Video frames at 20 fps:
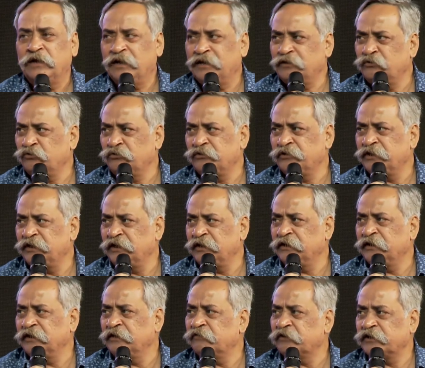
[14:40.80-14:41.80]
I don't
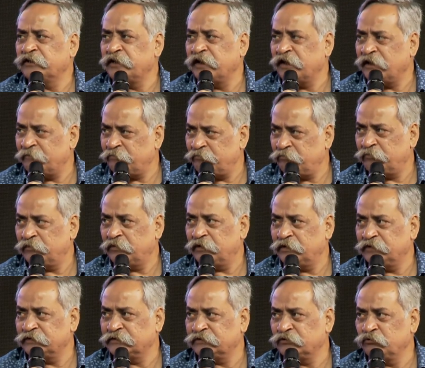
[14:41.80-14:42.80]
really give a damn
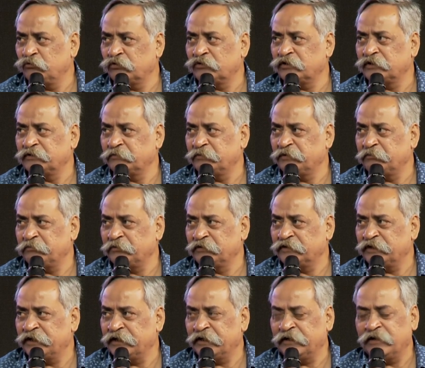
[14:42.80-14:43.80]
as to what other people
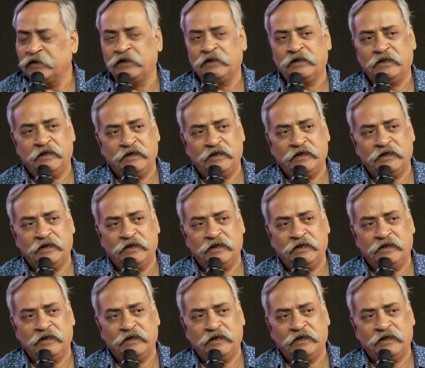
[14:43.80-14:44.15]
think.